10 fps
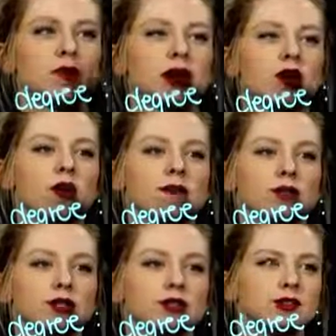my
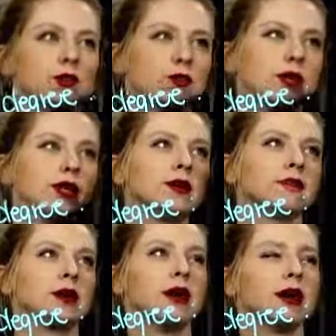coefficient is 3.
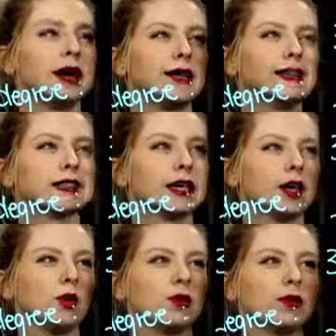On the
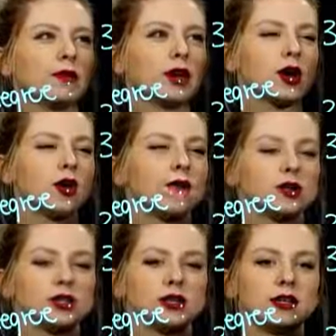second one, my
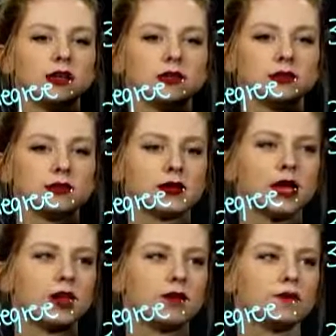coefficient is
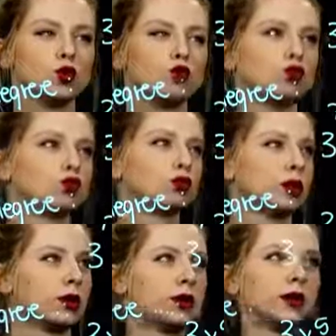negative 2.
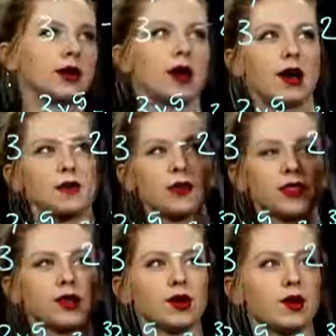On the
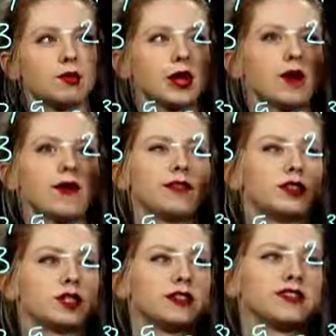third, my
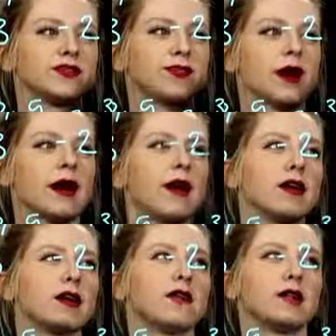coefficient is
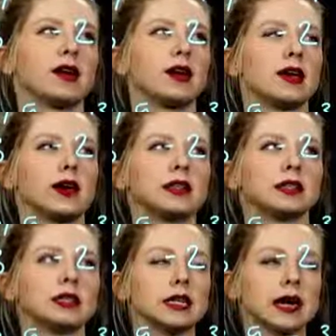5. And on the
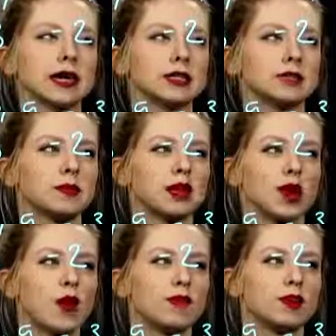last, my
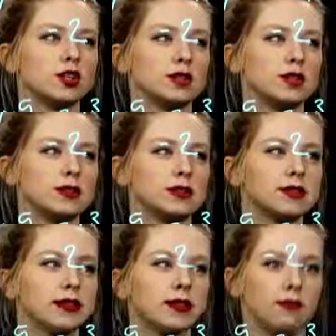coefficient is
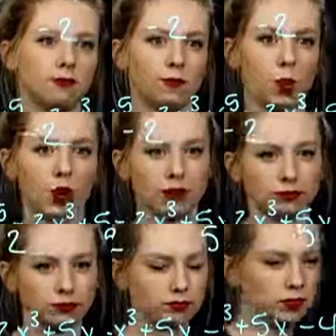negative 4.
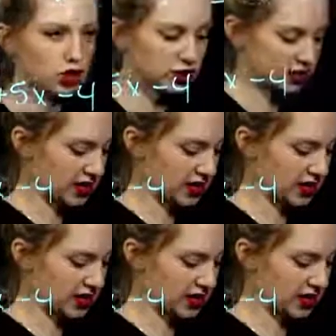It's just a